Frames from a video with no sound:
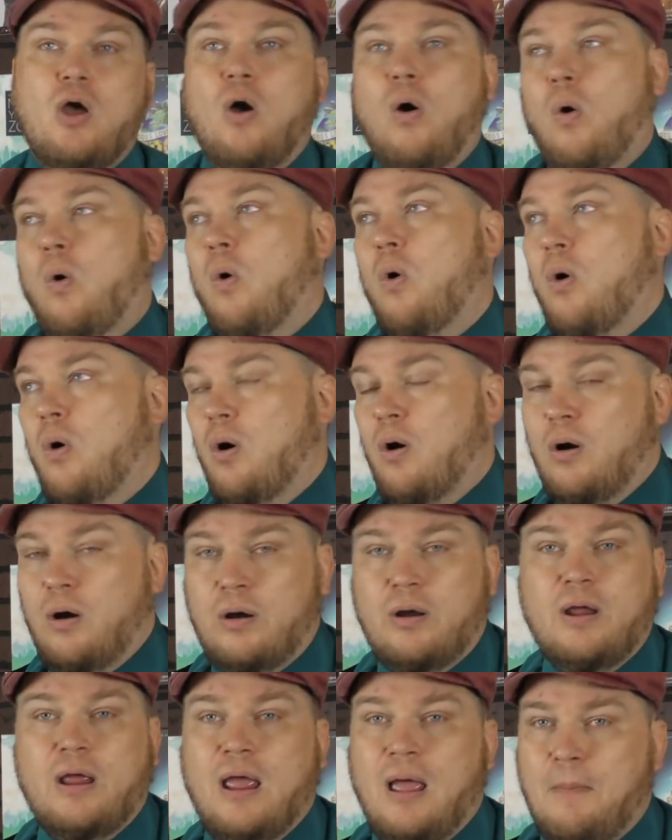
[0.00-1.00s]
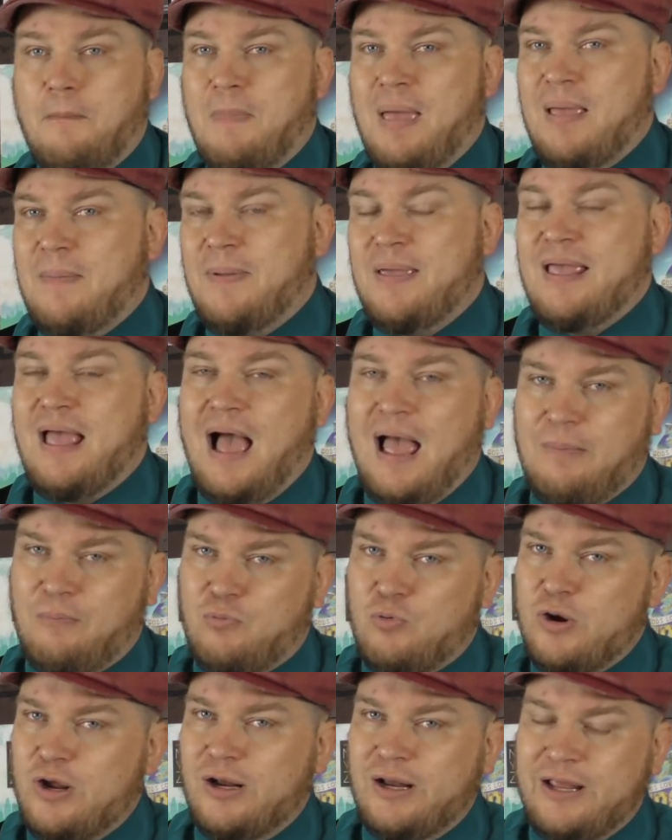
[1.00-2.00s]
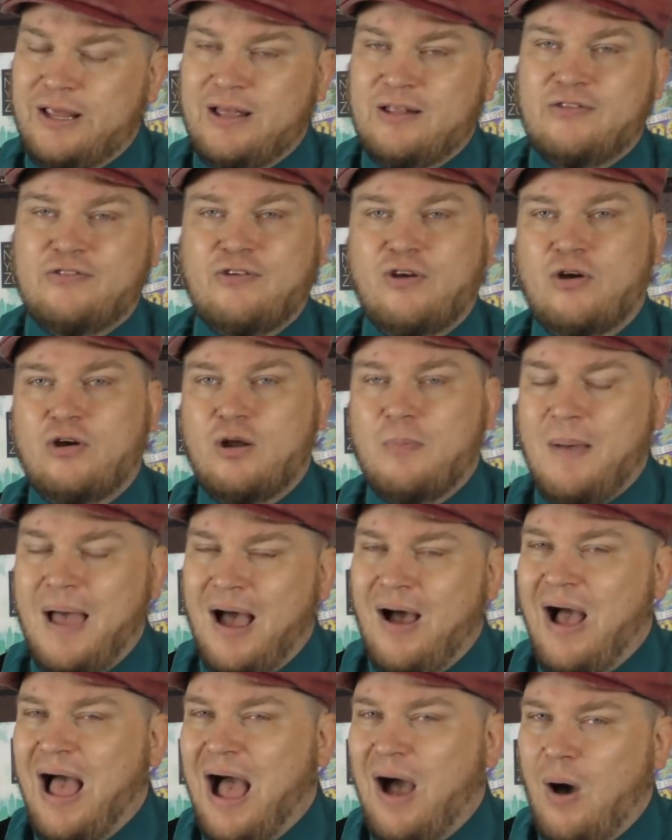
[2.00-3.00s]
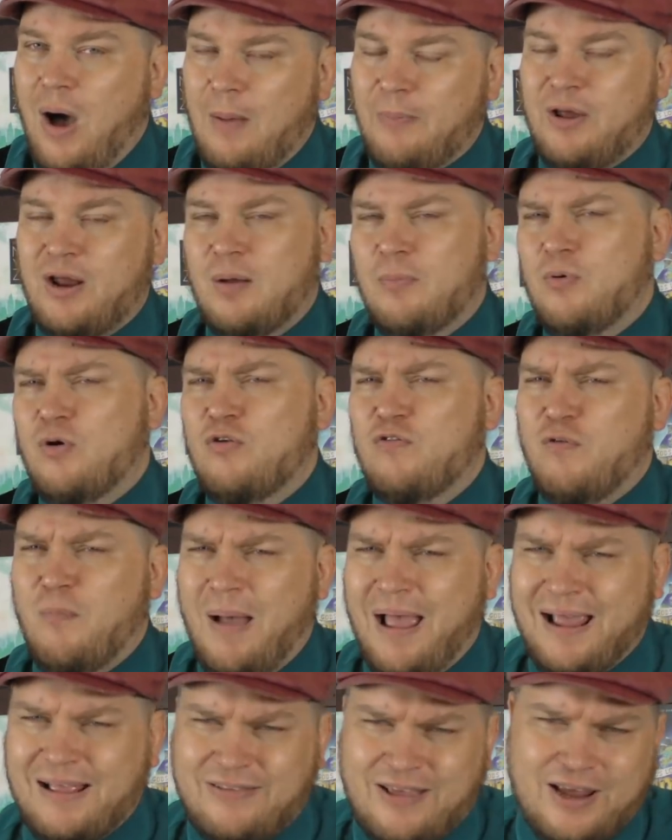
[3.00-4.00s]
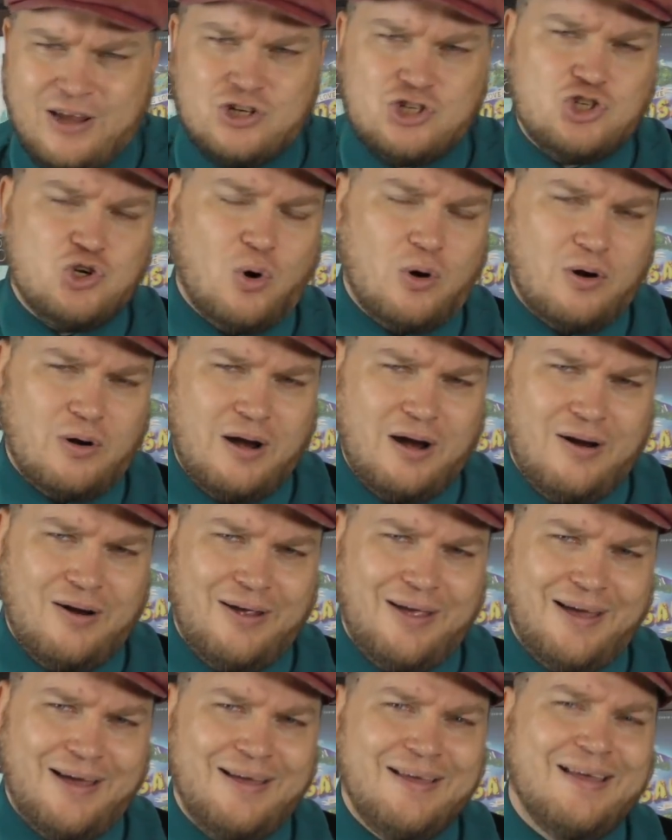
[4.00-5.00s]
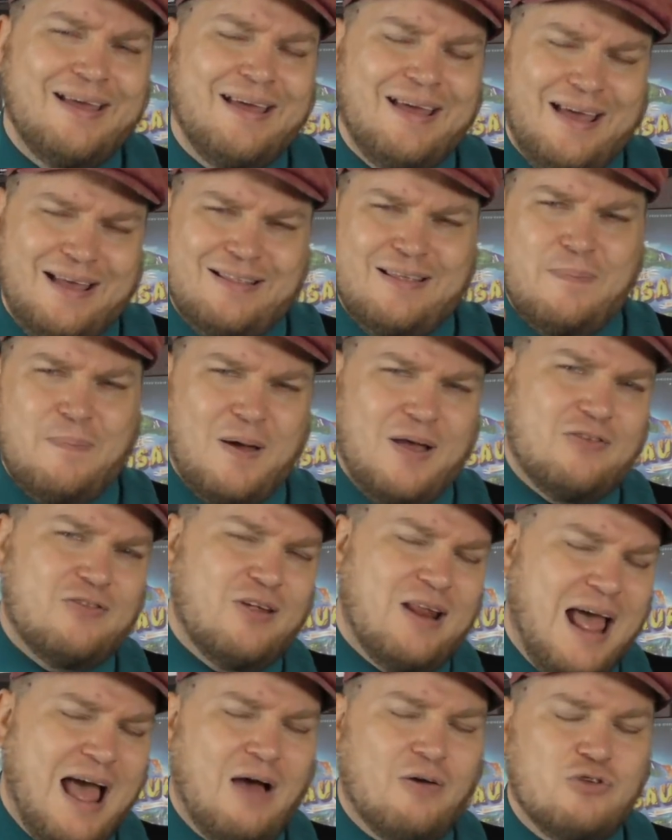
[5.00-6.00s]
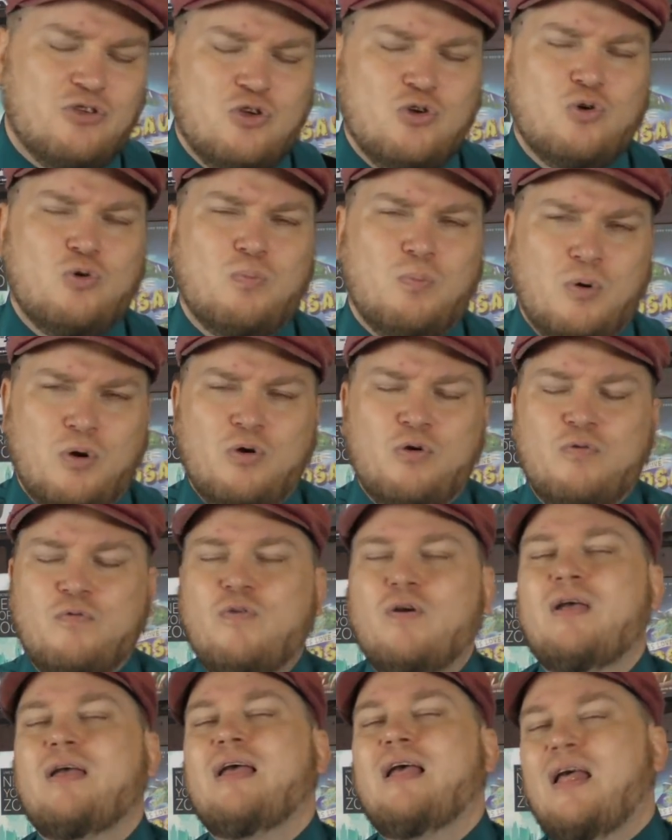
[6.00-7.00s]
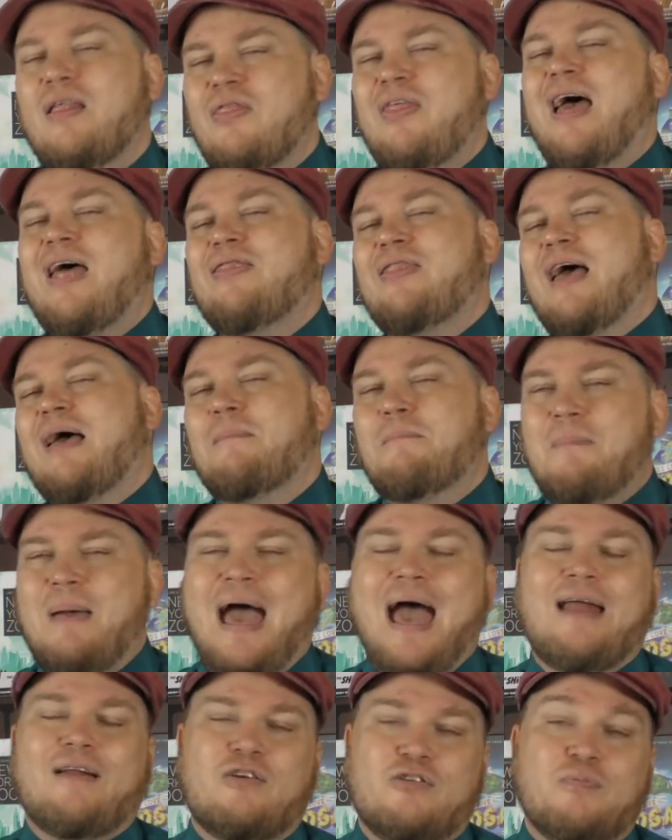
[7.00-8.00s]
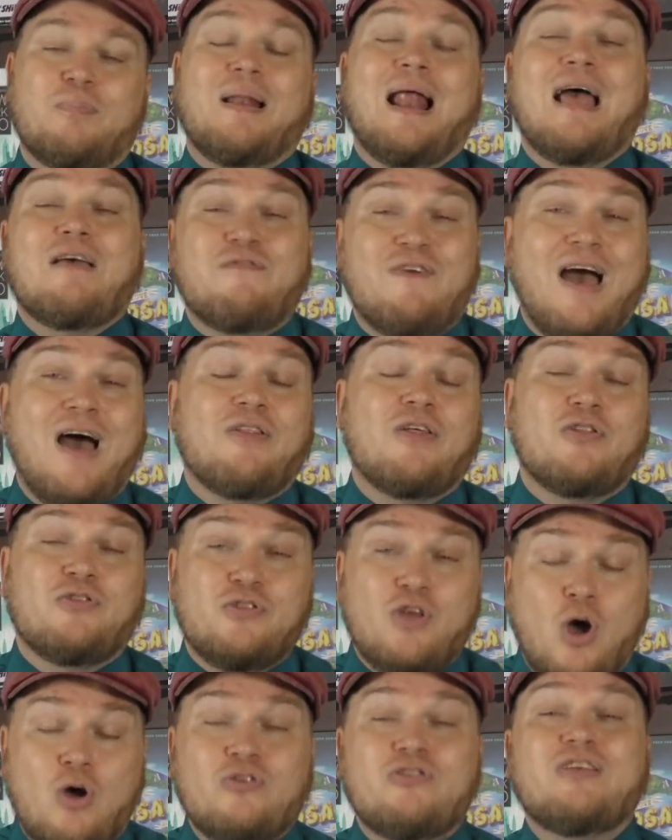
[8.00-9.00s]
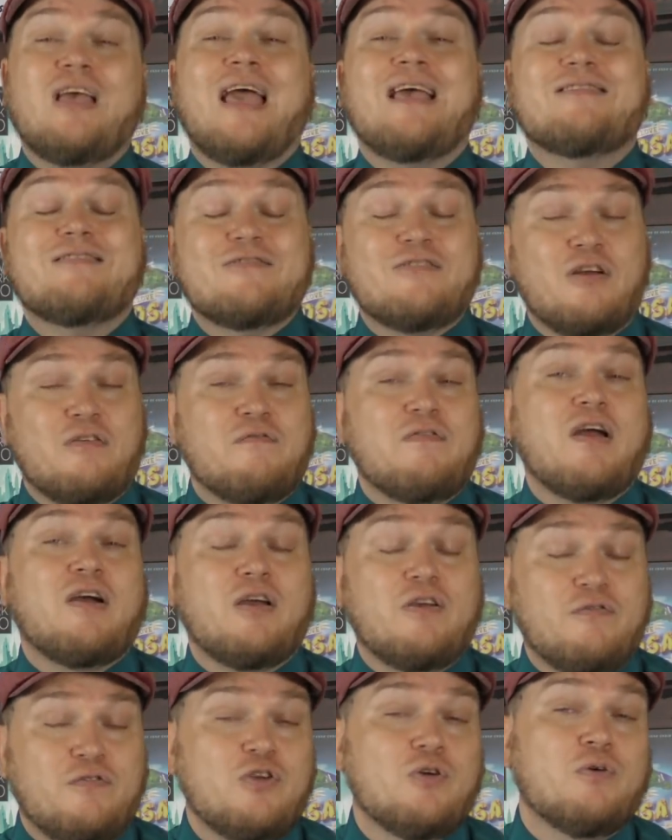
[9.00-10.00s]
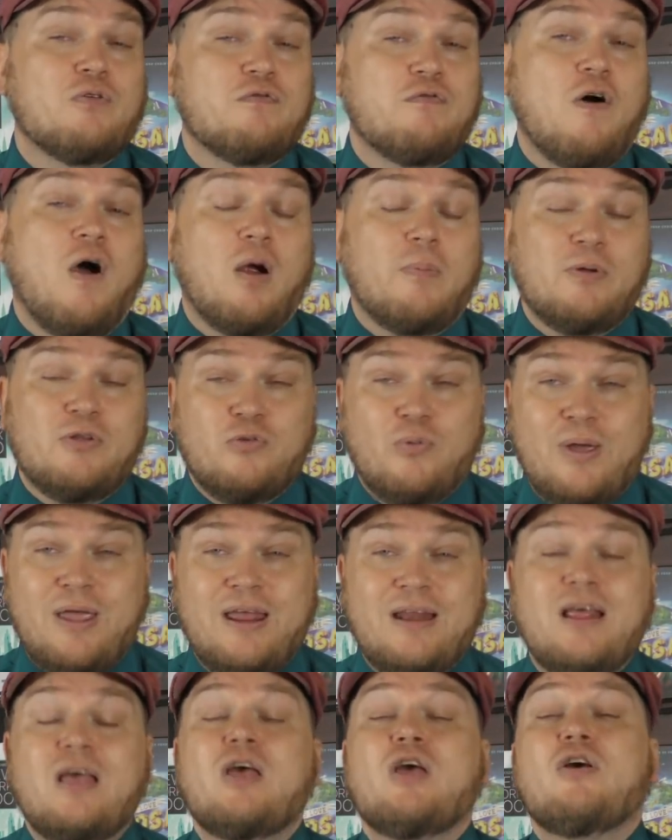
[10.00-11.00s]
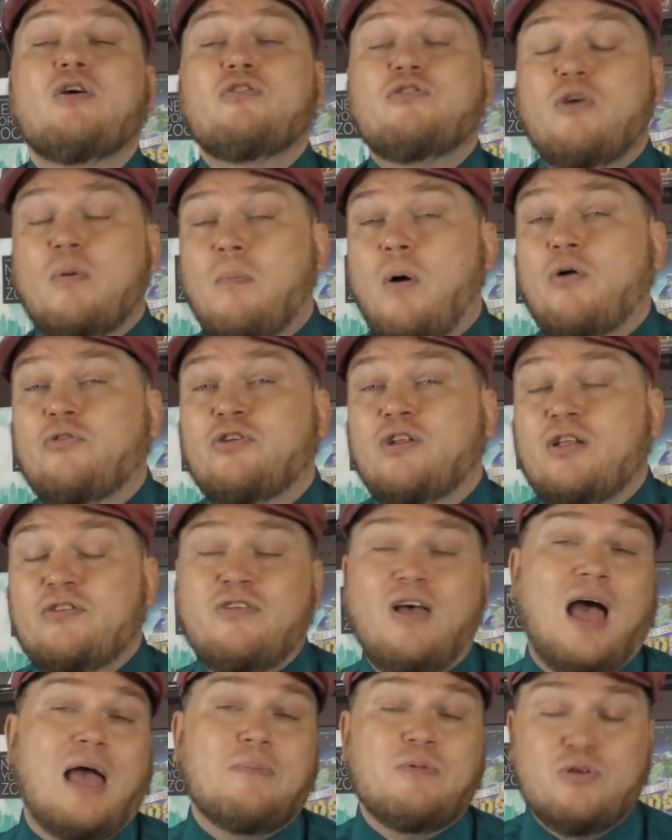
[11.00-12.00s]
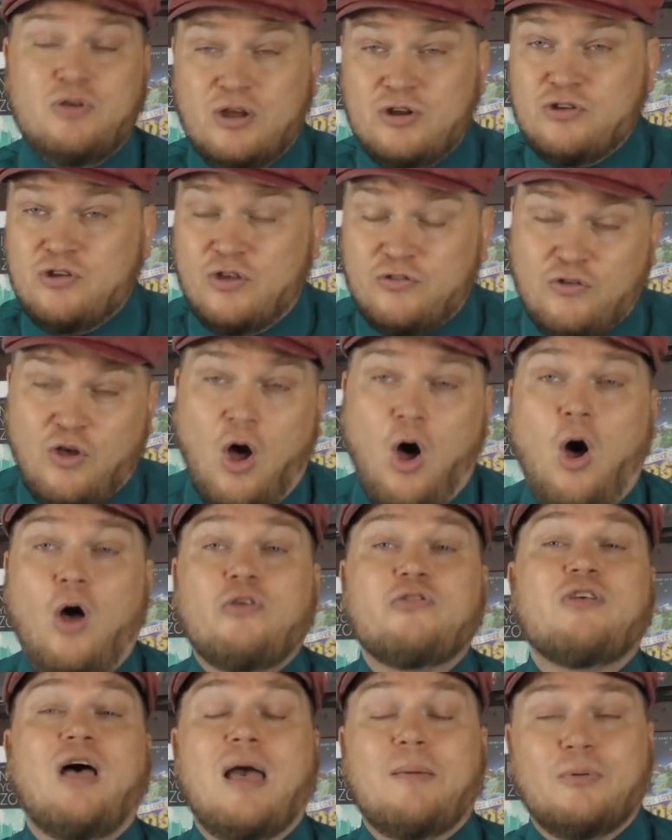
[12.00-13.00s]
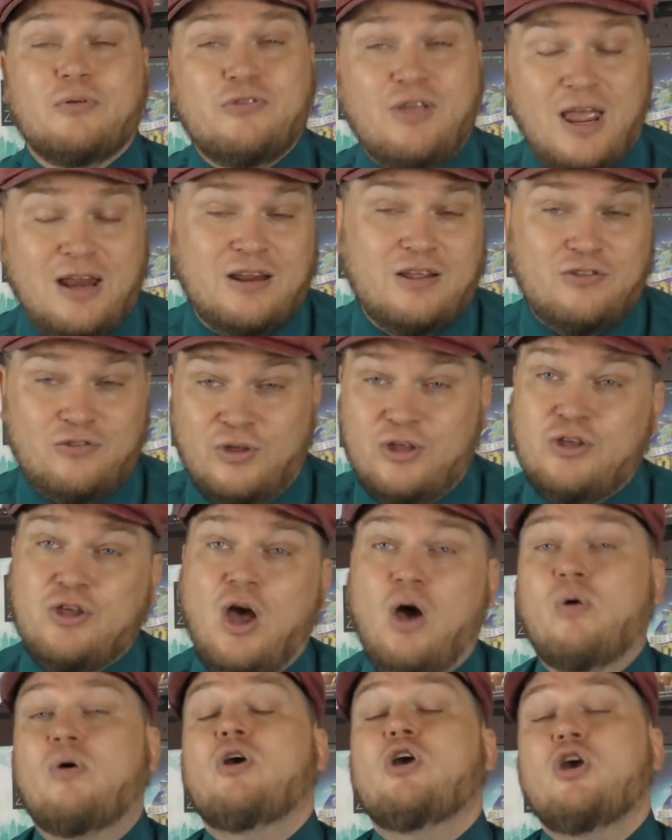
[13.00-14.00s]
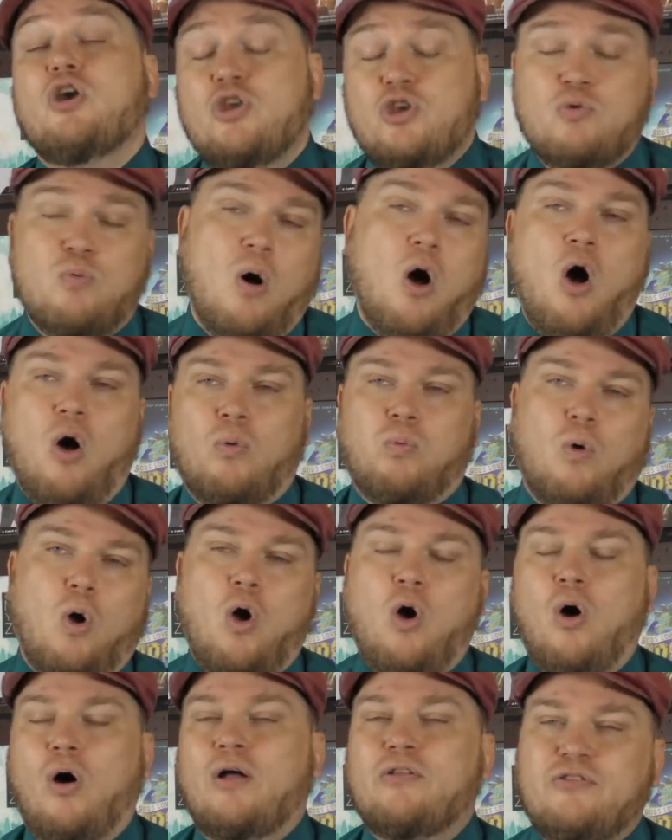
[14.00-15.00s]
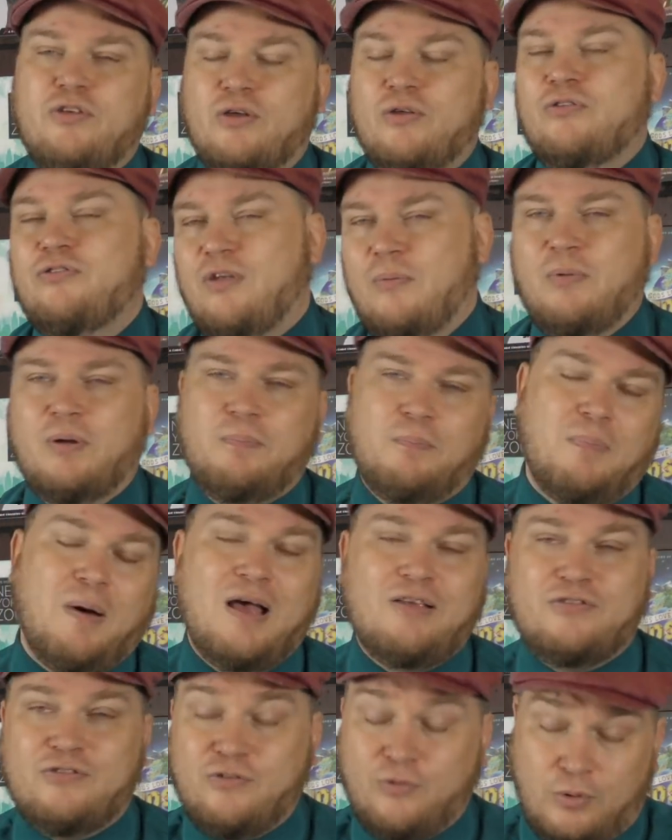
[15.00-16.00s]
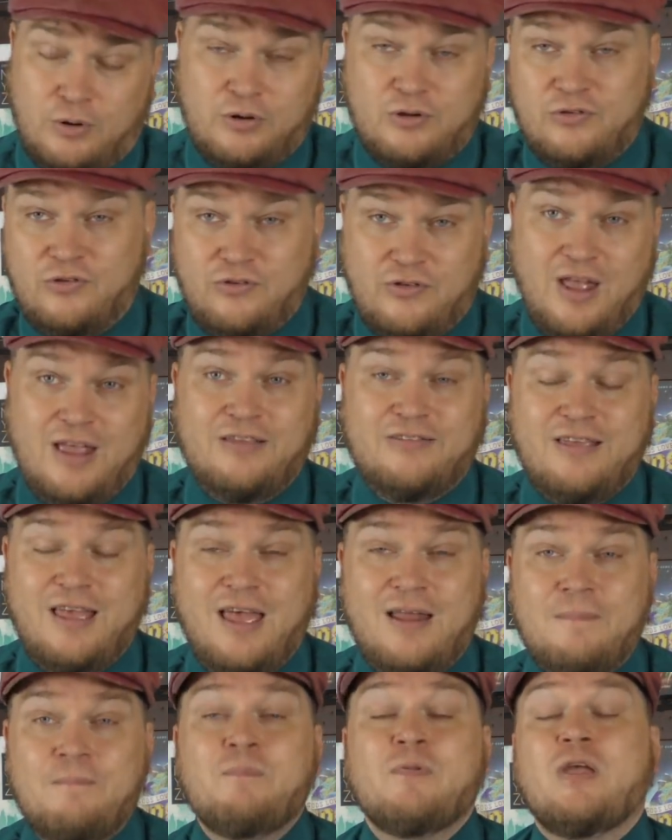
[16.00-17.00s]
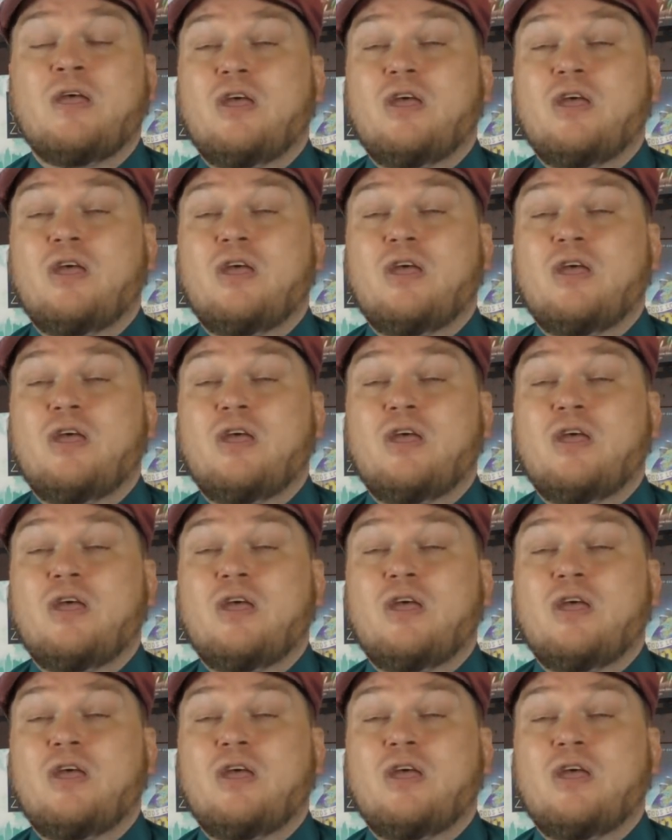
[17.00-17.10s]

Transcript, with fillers: Or maybe I'm really concerned about how I'm going to move. Am I going to take a shorter area? It depends on how you move. Then that matters. But I found that those cases are very few and far between. So most of the time you can just all simultaneously go. You all roll until someone busts or stays in.